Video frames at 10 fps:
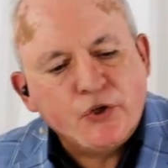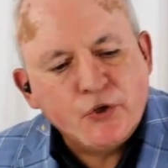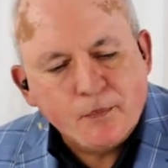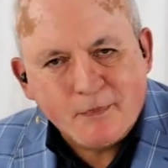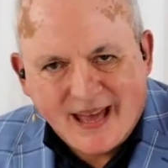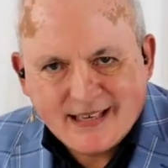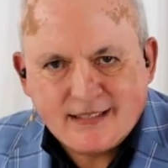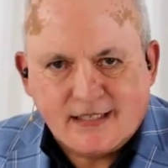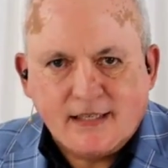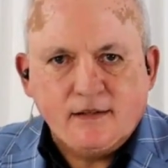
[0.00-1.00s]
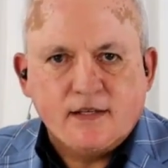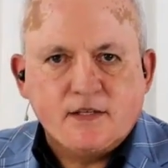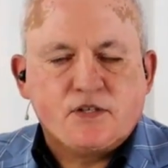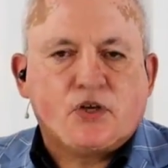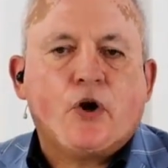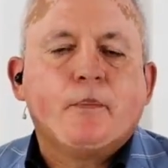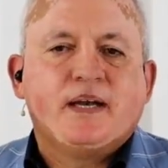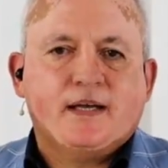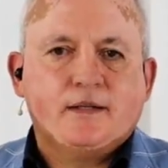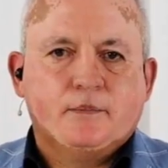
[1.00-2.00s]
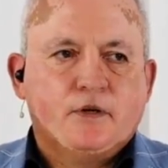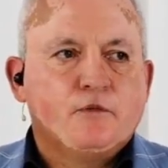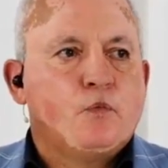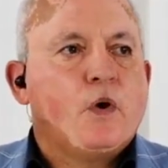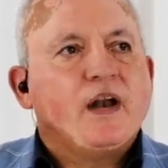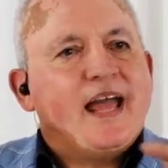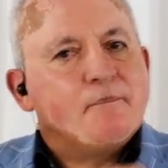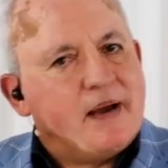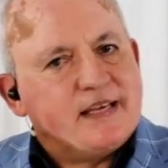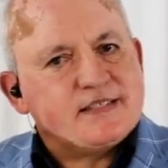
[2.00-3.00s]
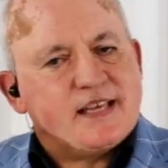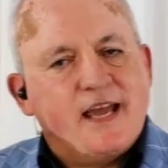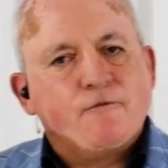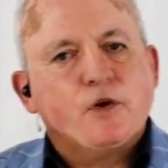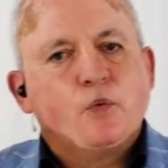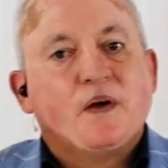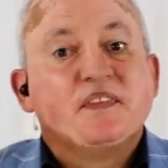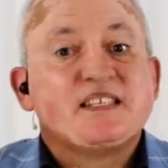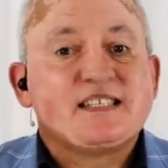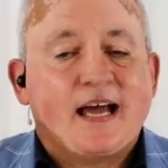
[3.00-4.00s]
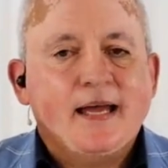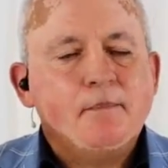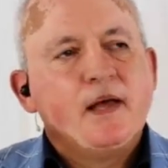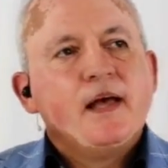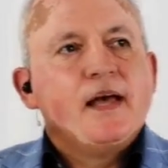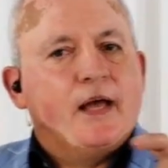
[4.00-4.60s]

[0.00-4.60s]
Humanity is the common element of what makes everyone the same.